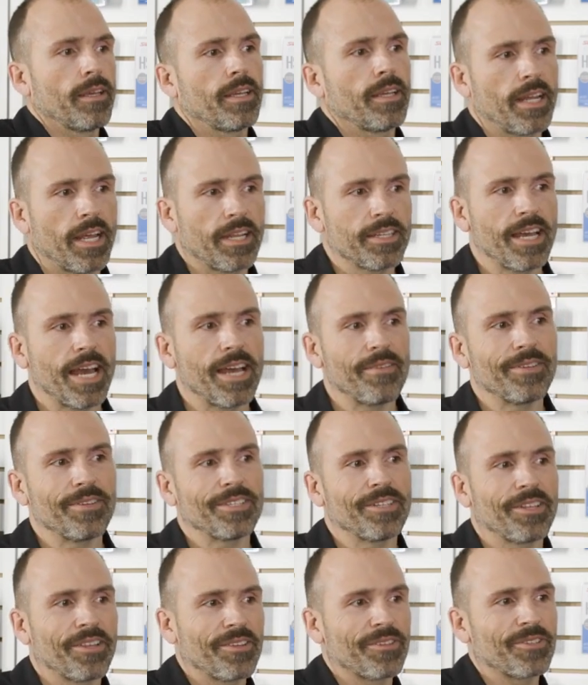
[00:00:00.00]
Can I dive
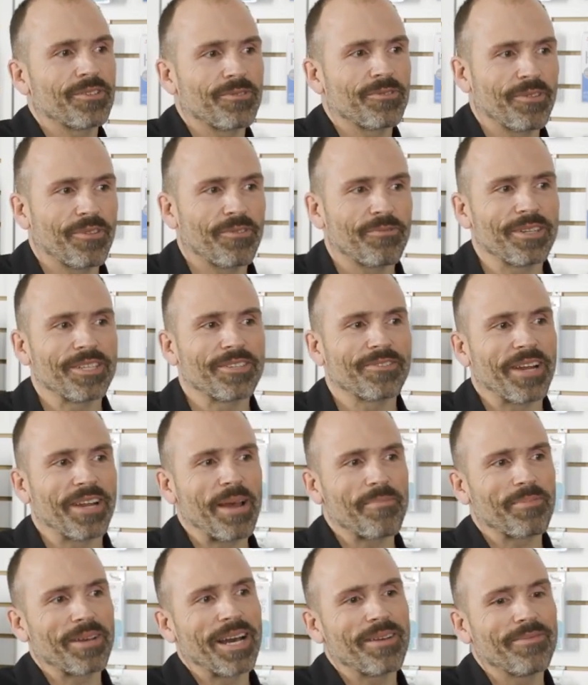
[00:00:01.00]
into the
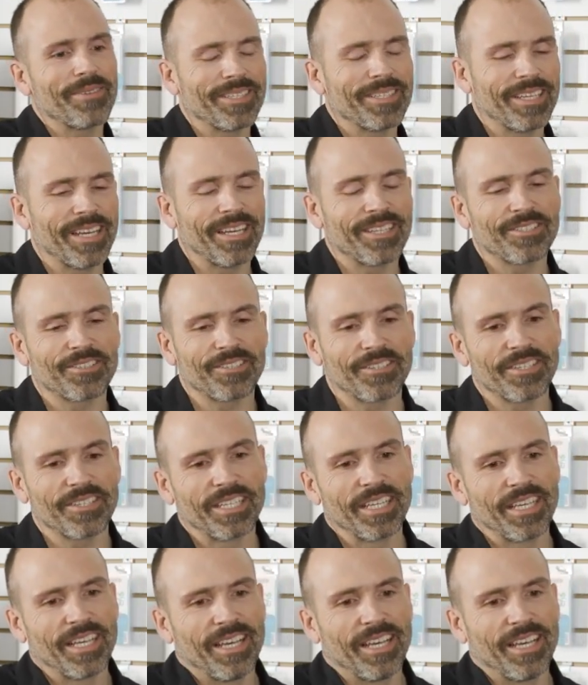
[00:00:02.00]
3-strap comment? Yeah, sure.